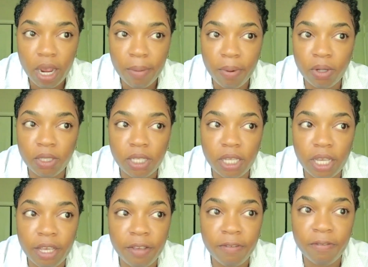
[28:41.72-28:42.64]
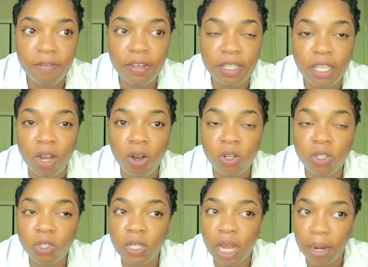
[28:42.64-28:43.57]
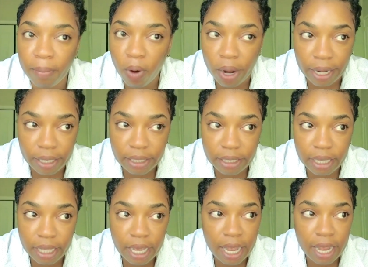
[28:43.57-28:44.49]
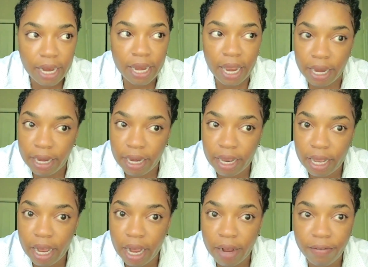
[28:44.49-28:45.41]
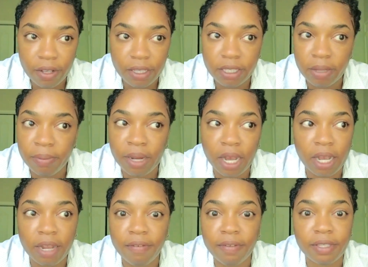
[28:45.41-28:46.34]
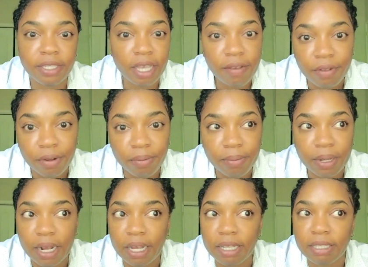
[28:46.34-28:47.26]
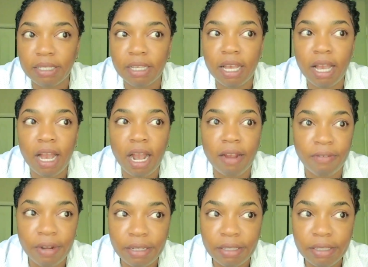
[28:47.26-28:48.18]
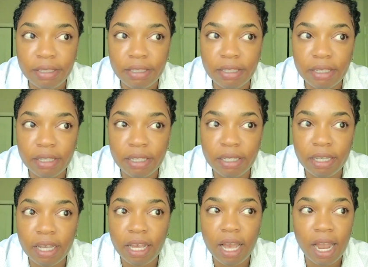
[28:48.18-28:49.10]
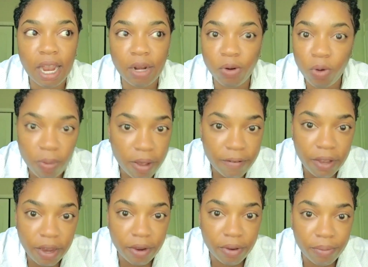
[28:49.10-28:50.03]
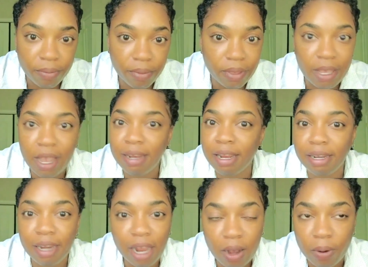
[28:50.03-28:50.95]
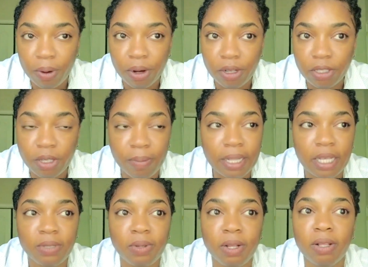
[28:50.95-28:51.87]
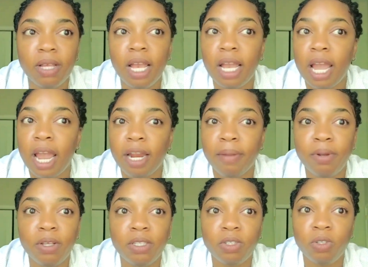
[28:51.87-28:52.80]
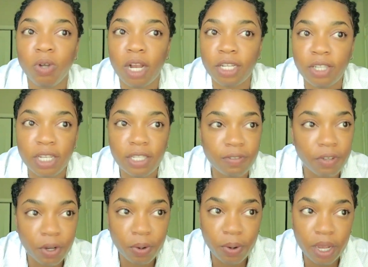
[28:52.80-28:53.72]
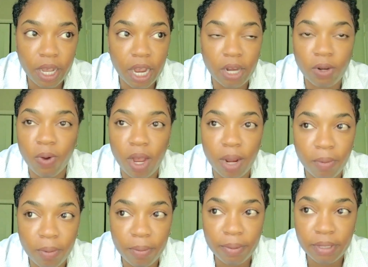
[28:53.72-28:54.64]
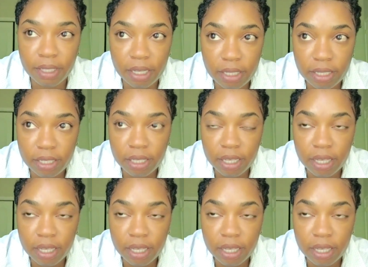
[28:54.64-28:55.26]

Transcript: But if it will go to that point, then obviously I don't get to save none because I rent and Uber fare and that now go work. So might as well either just look at transfer quick and go on about my business,